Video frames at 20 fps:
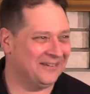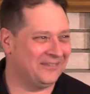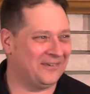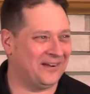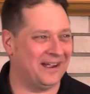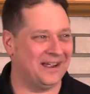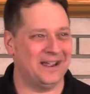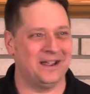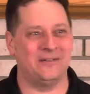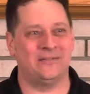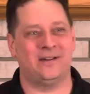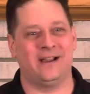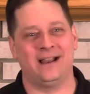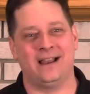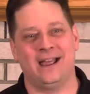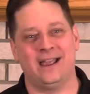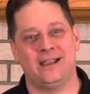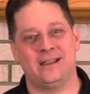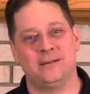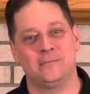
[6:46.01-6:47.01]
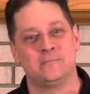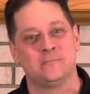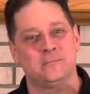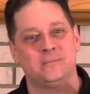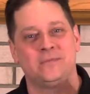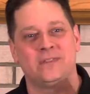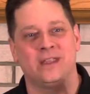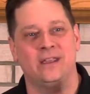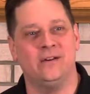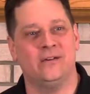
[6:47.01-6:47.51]
if, I, if I like,
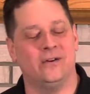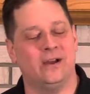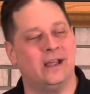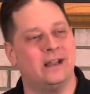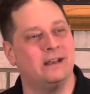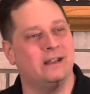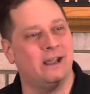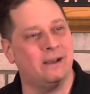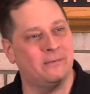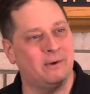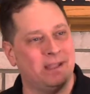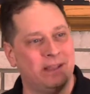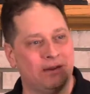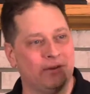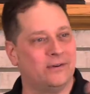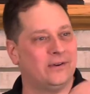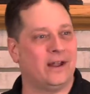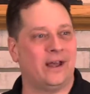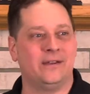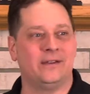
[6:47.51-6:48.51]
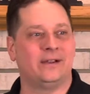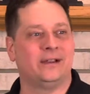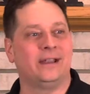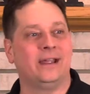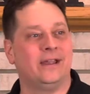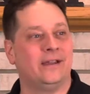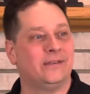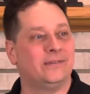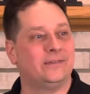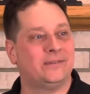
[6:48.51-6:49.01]
you know, and, and we can go down the
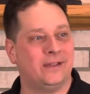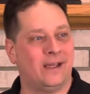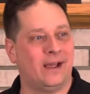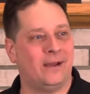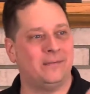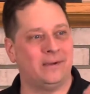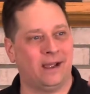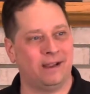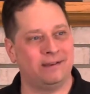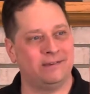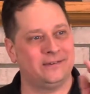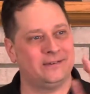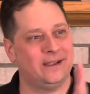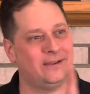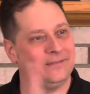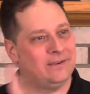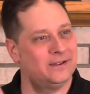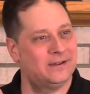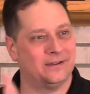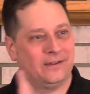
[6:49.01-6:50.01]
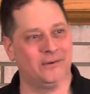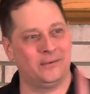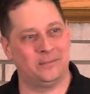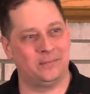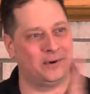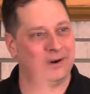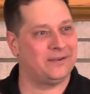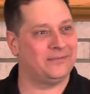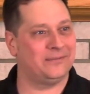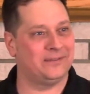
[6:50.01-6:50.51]
list. I'm, um, I just give you a little
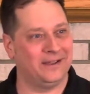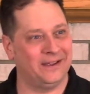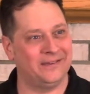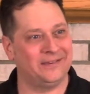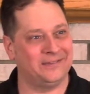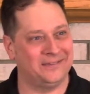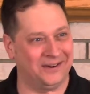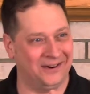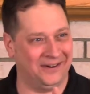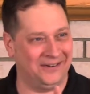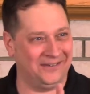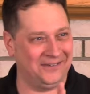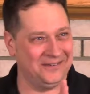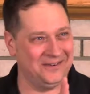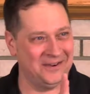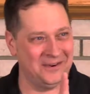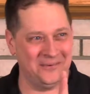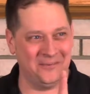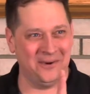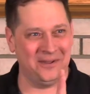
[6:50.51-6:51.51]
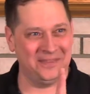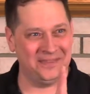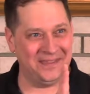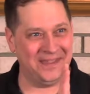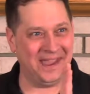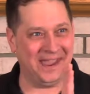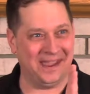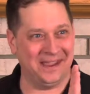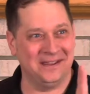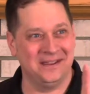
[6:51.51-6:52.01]
brief list there, one
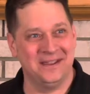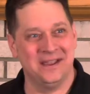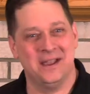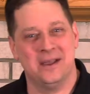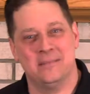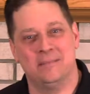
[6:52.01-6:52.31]
thing.